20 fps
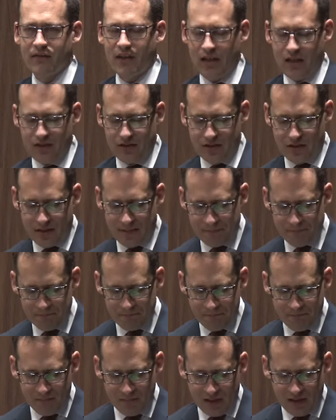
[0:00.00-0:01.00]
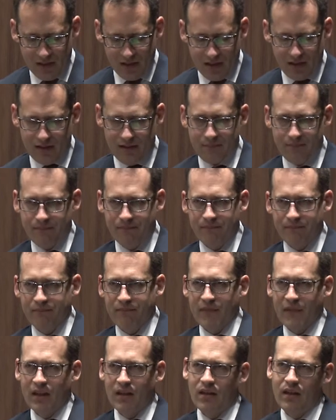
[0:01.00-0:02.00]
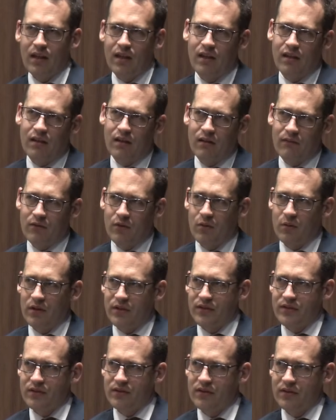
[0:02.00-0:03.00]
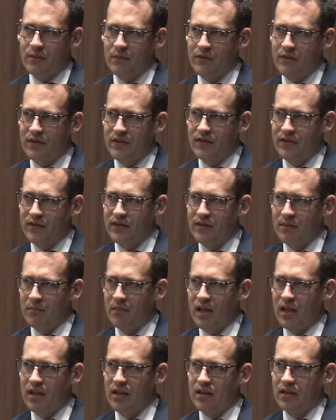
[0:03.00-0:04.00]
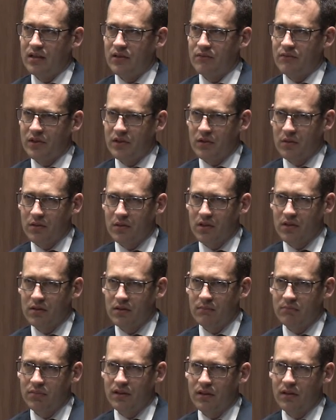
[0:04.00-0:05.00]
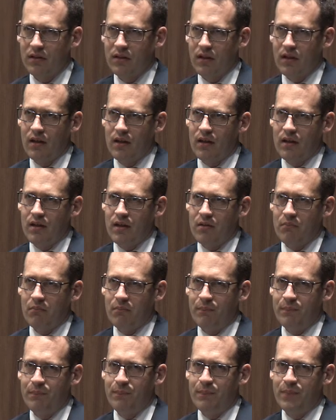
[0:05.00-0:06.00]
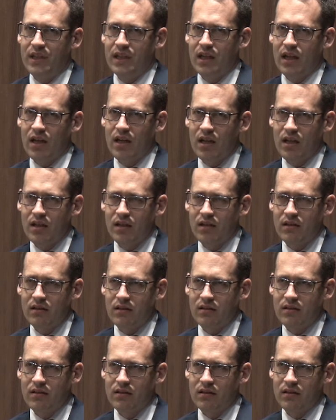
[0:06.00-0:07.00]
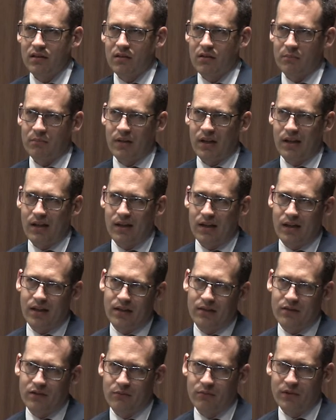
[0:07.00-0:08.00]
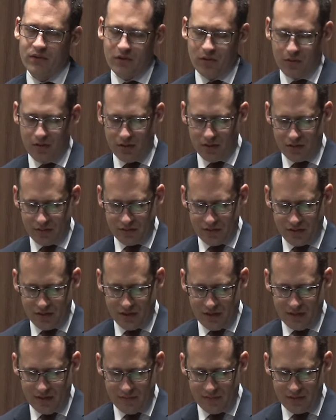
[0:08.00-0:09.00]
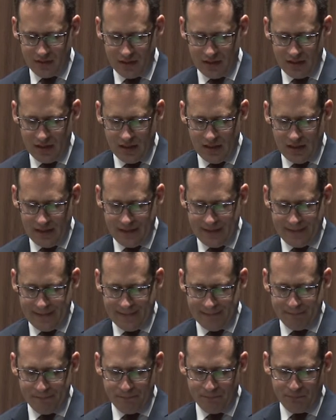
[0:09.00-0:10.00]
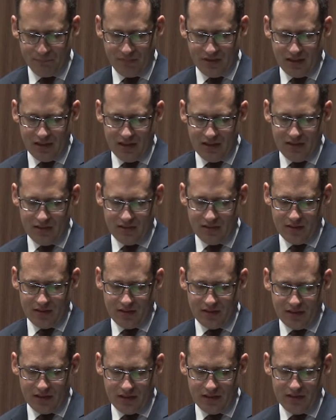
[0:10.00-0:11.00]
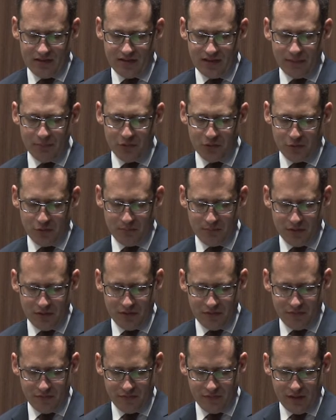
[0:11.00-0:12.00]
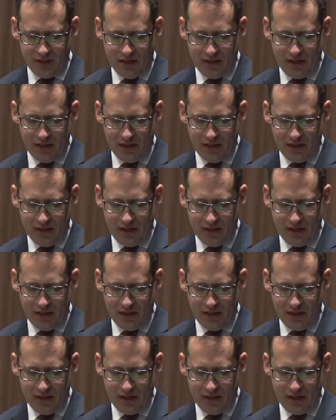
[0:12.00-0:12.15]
of Asia? Um, And of course, some of this is symbolic and rhetorical, but beyond or behind the rhetorical shift um, is a conceptual move